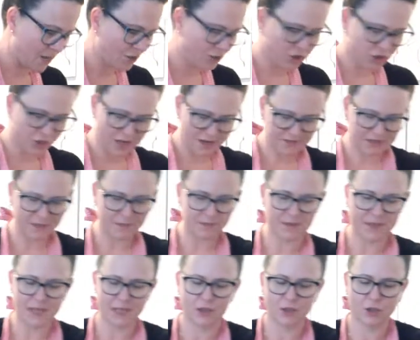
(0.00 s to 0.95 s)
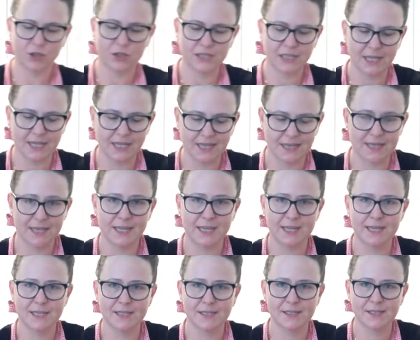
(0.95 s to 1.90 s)
you should have something that looks like
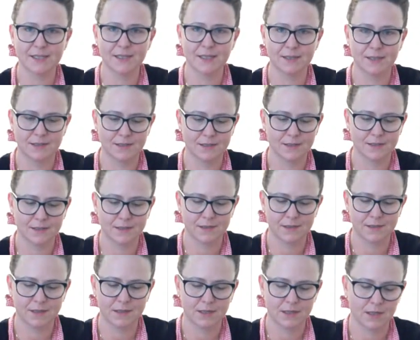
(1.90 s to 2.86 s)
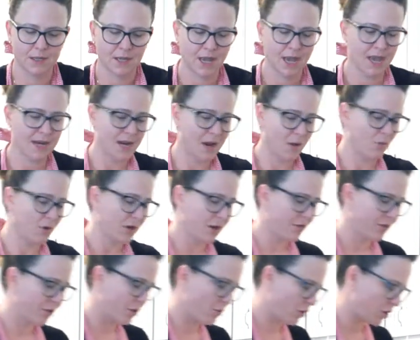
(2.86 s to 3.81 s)
this. Now we're going
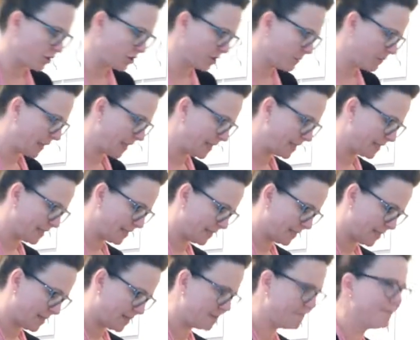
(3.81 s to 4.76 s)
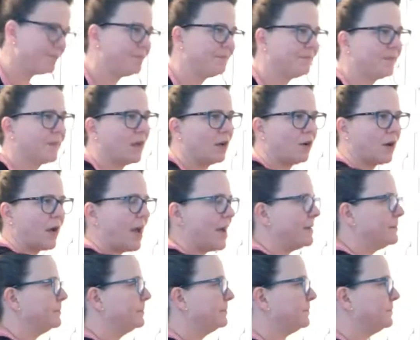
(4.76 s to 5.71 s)
to throw our spices in. Okay.